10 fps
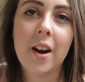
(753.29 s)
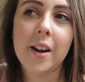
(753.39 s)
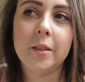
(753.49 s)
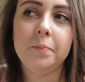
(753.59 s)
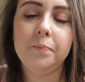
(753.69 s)

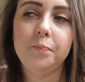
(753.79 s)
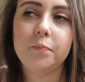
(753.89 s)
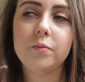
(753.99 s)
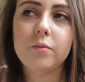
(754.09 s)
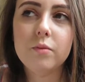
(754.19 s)

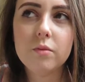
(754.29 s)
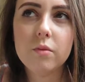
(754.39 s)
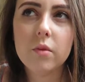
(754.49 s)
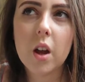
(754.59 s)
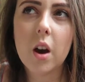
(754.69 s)

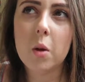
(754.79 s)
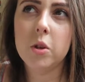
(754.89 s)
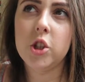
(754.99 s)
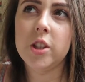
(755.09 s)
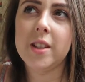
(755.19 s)
I
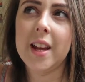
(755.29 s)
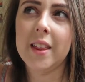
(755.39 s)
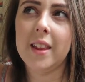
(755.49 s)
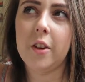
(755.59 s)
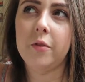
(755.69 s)
was just
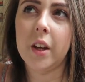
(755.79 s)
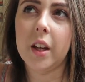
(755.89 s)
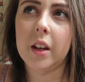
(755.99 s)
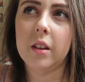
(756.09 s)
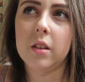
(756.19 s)
led there
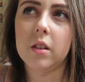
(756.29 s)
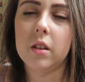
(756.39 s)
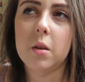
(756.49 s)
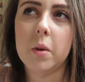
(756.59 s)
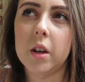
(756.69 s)
thinking,
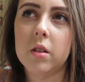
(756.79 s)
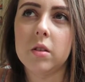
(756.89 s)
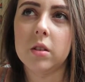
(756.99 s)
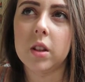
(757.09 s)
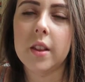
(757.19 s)
oh my
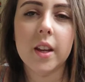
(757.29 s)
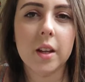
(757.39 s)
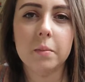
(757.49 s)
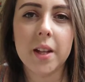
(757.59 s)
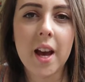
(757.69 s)
god, I think
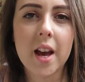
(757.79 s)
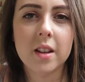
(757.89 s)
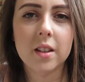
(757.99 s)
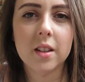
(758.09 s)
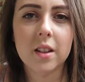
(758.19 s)
I'm dead.